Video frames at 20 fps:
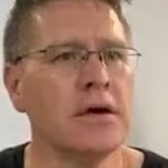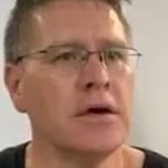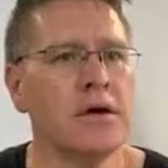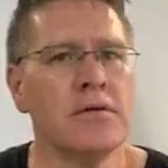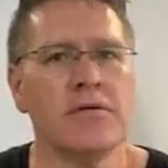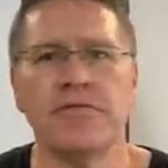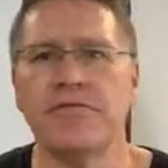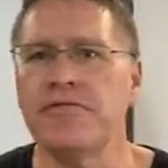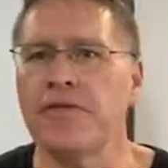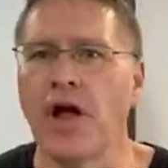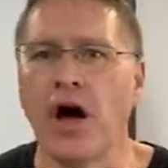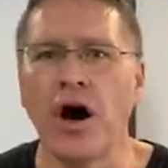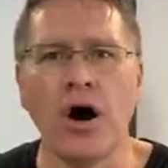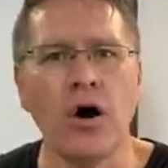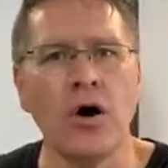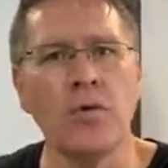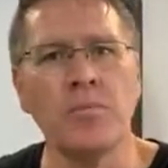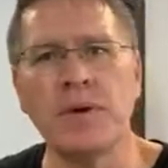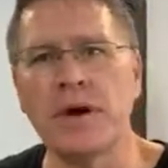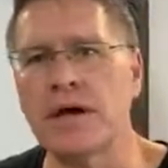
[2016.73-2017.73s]

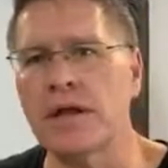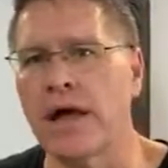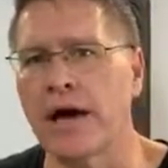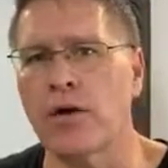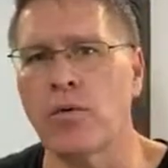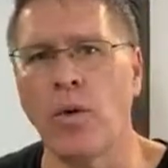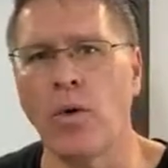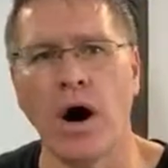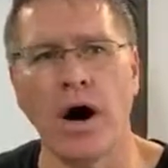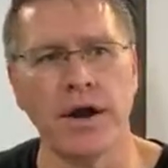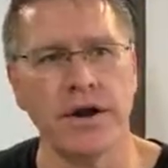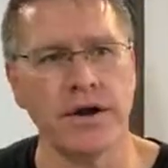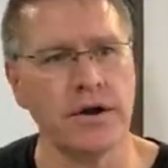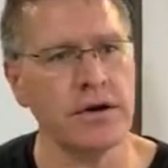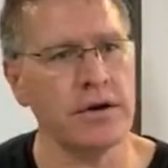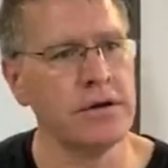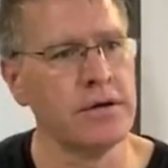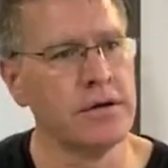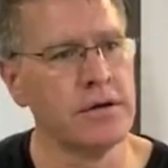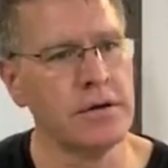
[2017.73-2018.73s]
flow, being like
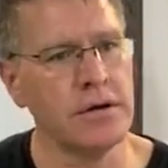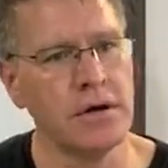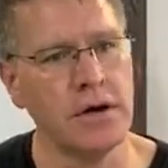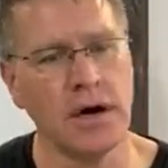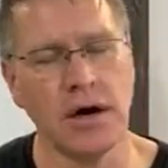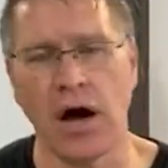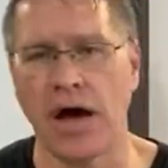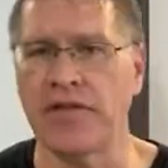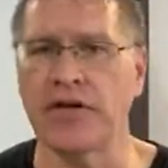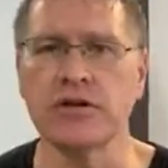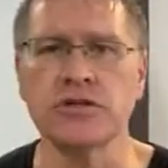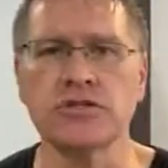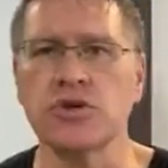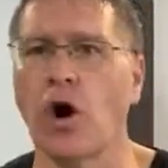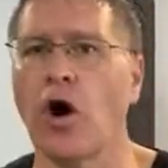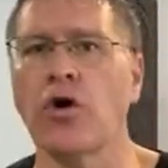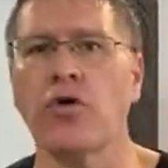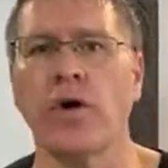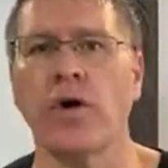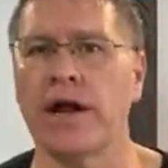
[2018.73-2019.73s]
water, uh, I think those are
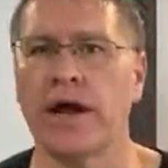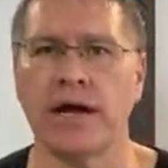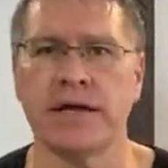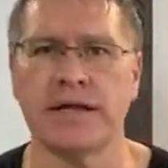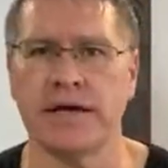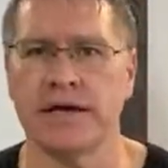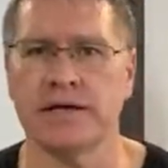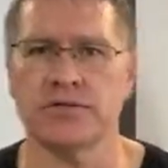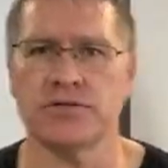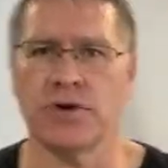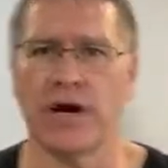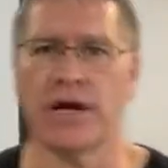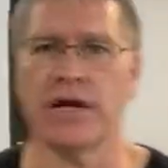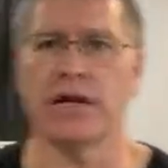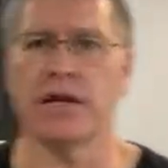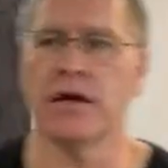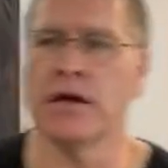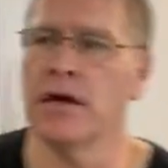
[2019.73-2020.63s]
all great ideas, right?